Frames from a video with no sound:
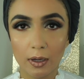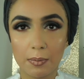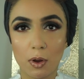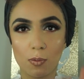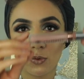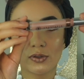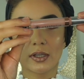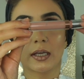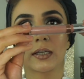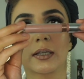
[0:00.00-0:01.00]
I'm almost
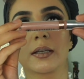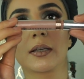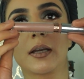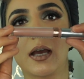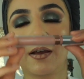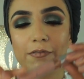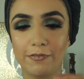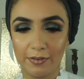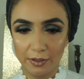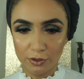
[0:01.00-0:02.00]
like I've
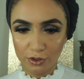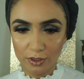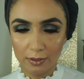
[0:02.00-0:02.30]
finished